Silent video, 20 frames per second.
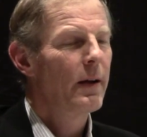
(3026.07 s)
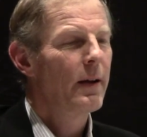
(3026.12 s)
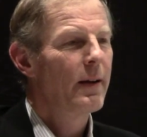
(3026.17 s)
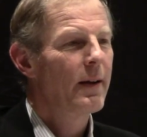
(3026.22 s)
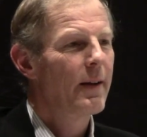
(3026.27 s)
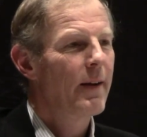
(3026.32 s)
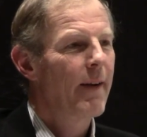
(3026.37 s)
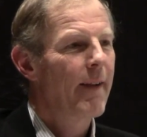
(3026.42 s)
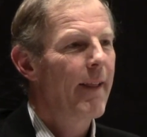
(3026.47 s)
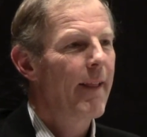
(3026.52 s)

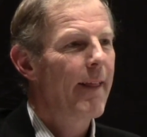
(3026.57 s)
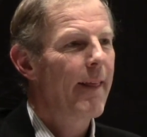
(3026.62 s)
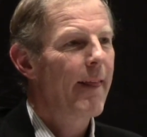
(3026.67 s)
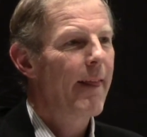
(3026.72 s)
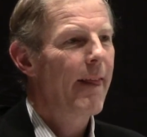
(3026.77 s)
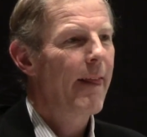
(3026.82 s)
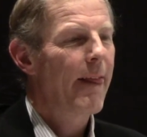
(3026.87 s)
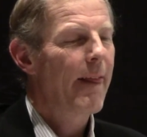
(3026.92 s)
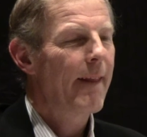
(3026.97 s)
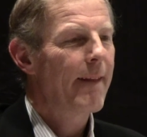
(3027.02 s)
It's the rent of
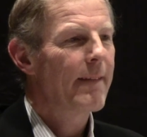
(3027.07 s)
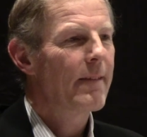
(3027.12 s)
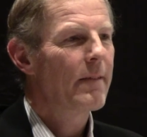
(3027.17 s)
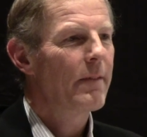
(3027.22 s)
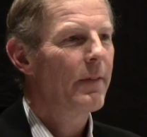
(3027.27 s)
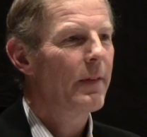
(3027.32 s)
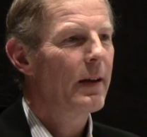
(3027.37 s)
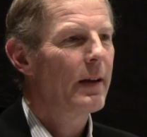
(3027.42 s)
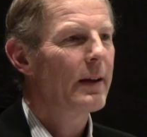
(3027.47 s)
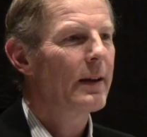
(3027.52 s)
land
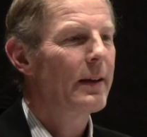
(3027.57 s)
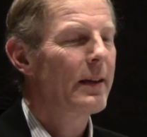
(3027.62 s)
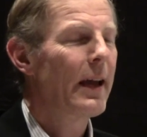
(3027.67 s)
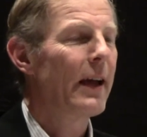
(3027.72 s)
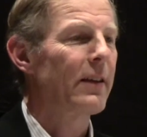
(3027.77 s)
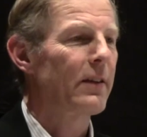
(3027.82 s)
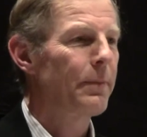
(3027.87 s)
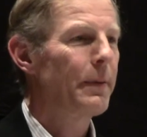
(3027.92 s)
that you're talking about.